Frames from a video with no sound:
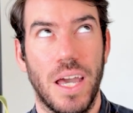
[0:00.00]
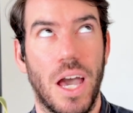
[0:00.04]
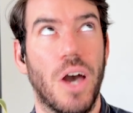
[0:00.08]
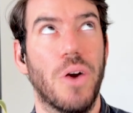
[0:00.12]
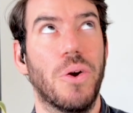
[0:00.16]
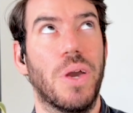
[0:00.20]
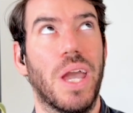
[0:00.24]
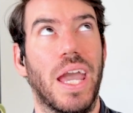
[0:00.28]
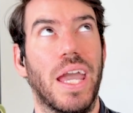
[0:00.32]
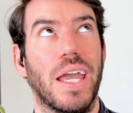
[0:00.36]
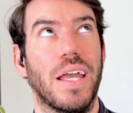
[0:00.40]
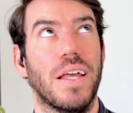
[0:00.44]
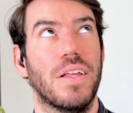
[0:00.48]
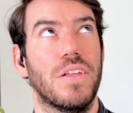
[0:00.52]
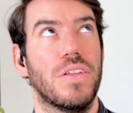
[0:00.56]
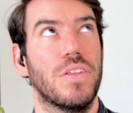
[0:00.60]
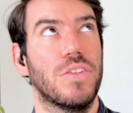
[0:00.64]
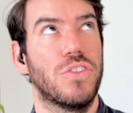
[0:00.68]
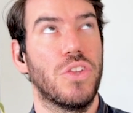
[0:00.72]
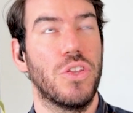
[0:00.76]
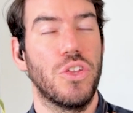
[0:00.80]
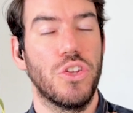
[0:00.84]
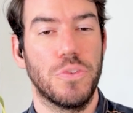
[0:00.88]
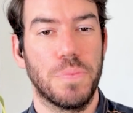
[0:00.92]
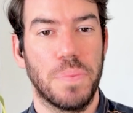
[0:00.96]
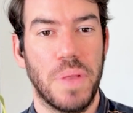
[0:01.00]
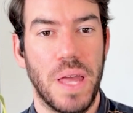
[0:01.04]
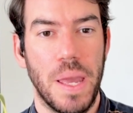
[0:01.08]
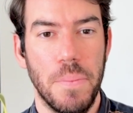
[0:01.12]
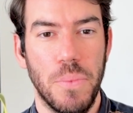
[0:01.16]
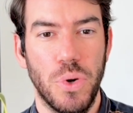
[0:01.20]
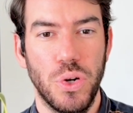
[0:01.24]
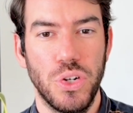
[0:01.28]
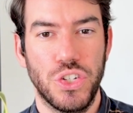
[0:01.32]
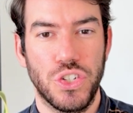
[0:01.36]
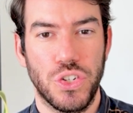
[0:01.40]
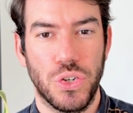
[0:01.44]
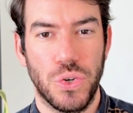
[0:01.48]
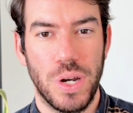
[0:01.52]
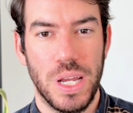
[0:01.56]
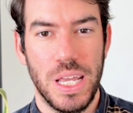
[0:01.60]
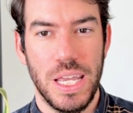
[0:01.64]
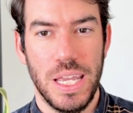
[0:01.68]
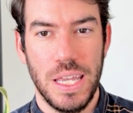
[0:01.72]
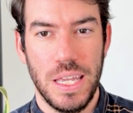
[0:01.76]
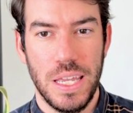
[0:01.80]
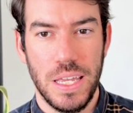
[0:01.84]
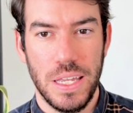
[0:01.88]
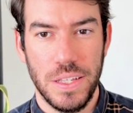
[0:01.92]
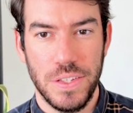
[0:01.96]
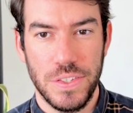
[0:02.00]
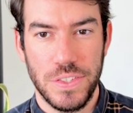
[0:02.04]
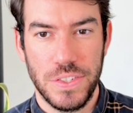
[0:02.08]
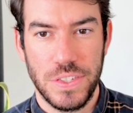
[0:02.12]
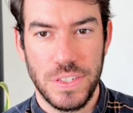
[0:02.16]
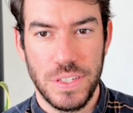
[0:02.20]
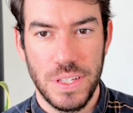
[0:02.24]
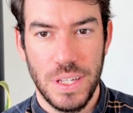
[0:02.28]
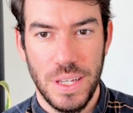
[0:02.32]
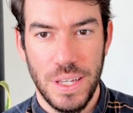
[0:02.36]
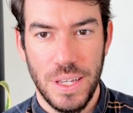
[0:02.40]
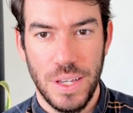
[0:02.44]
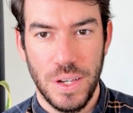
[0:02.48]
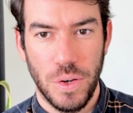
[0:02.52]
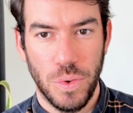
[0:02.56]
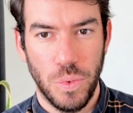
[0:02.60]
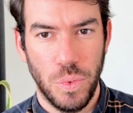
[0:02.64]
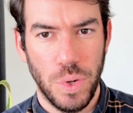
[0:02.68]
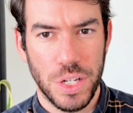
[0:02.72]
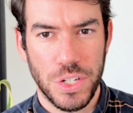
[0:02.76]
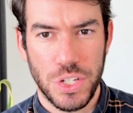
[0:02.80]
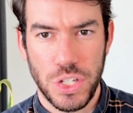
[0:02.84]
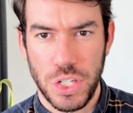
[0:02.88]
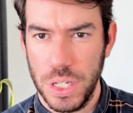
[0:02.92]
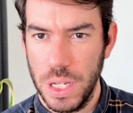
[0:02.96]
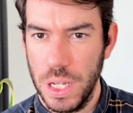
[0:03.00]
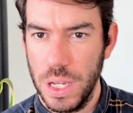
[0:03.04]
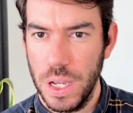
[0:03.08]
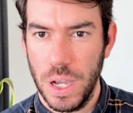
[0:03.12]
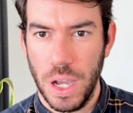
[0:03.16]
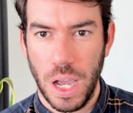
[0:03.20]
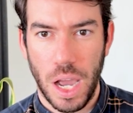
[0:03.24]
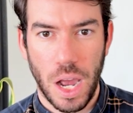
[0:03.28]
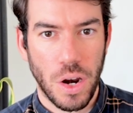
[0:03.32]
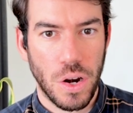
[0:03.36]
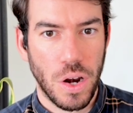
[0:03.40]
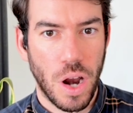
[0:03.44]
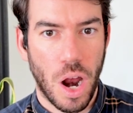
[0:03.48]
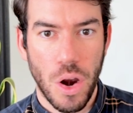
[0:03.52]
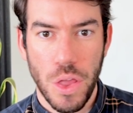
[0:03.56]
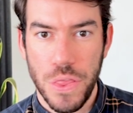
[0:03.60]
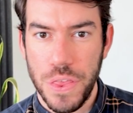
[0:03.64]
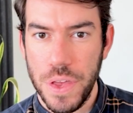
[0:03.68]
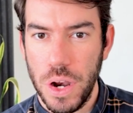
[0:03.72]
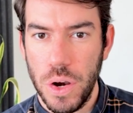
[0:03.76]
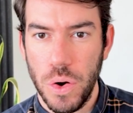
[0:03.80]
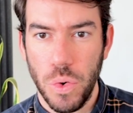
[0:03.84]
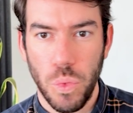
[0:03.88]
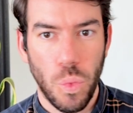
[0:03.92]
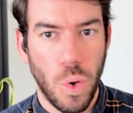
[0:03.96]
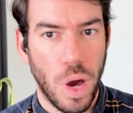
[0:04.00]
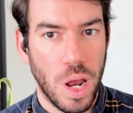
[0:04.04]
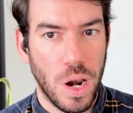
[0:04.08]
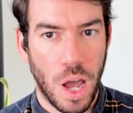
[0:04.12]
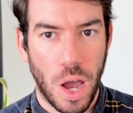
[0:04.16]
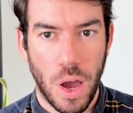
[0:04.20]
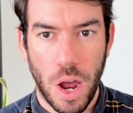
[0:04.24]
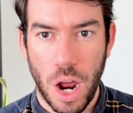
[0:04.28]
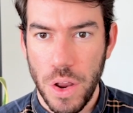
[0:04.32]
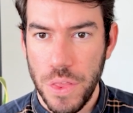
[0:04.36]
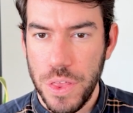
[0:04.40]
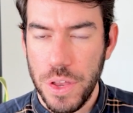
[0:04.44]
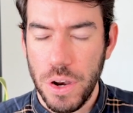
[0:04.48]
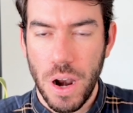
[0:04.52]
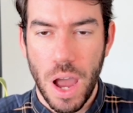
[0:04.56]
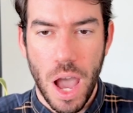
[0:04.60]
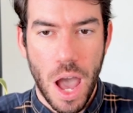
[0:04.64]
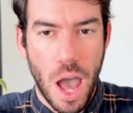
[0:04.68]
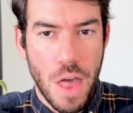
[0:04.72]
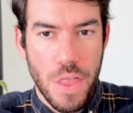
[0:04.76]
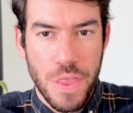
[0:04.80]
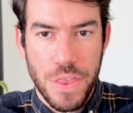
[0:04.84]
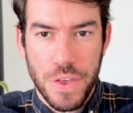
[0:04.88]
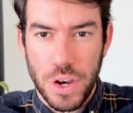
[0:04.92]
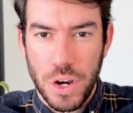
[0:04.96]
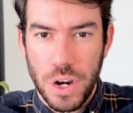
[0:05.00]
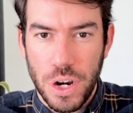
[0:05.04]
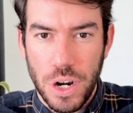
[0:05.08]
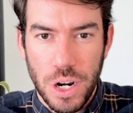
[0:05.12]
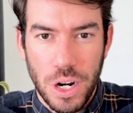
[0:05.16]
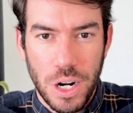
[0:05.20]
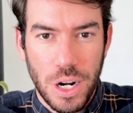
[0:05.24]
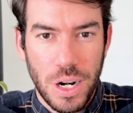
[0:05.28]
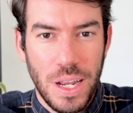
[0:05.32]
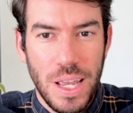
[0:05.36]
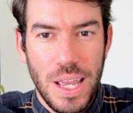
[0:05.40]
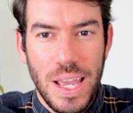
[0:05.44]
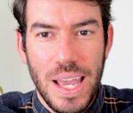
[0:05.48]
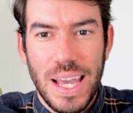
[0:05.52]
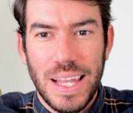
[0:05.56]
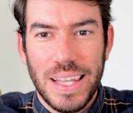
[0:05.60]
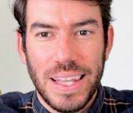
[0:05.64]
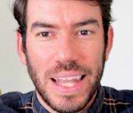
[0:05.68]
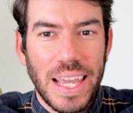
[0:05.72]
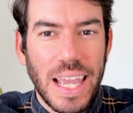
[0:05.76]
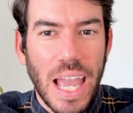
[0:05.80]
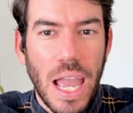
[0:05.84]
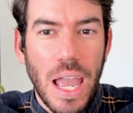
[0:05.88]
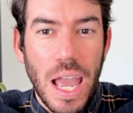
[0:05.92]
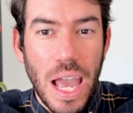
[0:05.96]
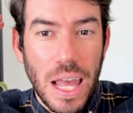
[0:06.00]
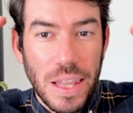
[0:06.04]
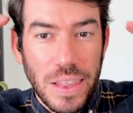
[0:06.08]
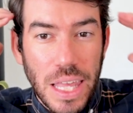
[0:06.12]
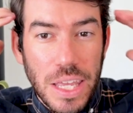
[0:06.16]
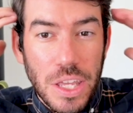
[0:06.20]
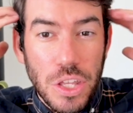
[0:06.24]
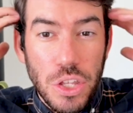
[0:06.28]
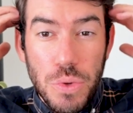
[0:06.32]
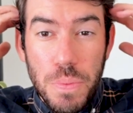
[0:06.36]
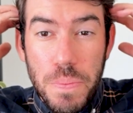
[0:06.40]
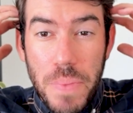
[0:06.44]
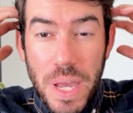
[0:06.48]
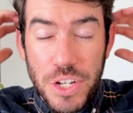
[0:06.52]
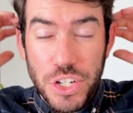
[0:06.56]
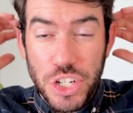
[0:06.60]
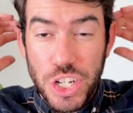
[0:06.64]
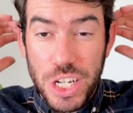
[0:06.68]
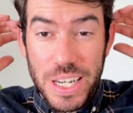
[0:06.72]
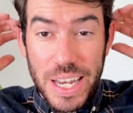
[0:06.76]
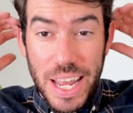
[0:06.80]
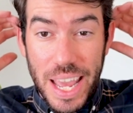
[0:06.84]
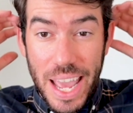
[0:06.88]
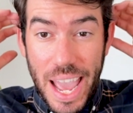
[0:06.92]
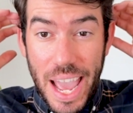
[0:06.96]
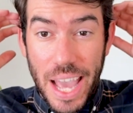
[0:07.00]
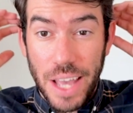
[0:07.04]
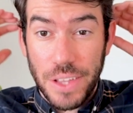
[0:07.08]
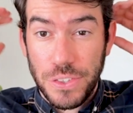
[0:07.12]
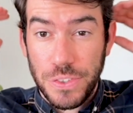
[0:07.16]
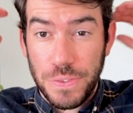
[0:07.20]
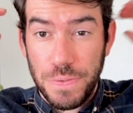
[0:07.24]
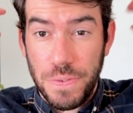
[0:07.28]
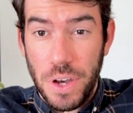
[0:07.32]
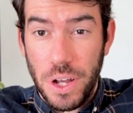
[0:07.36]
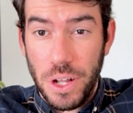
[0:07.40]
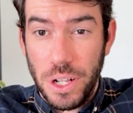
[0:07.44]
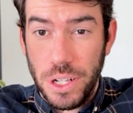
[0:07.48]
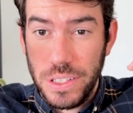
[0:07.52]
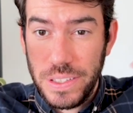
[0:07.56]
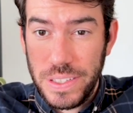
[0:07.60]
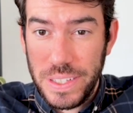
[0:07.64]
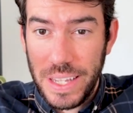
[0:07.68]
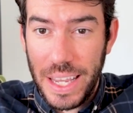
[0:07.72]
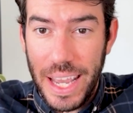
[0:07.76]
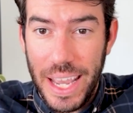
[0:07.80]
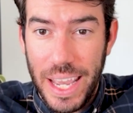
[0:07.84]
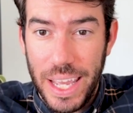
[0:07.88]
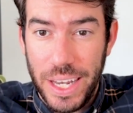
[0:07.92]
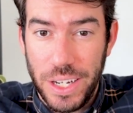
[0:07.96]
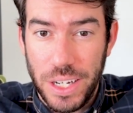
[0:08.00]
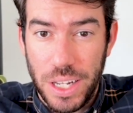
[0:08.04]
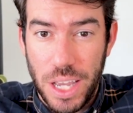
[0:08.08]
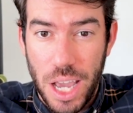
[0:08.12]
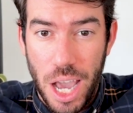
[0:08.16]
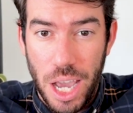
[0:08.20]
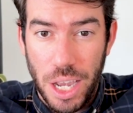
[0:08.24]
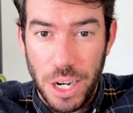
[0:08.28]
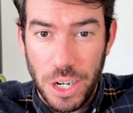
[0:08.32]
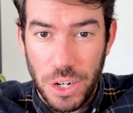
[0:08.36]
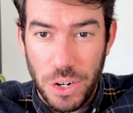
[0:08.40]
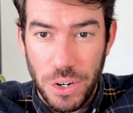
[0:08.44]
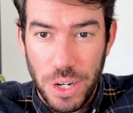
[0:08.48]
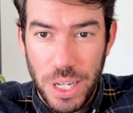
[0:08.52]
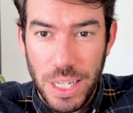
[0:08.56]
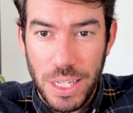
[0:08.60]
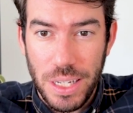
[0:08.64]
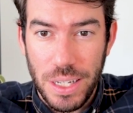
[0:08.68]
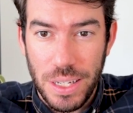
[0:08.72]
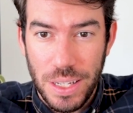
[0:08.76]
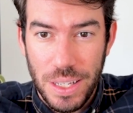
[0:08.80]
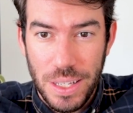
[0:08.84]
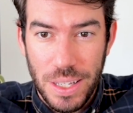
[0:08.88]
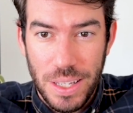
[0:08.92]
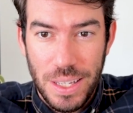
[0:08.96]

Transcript: Okay, so there's plant more trees, which are there other, like you mentioned asphalt and concrete.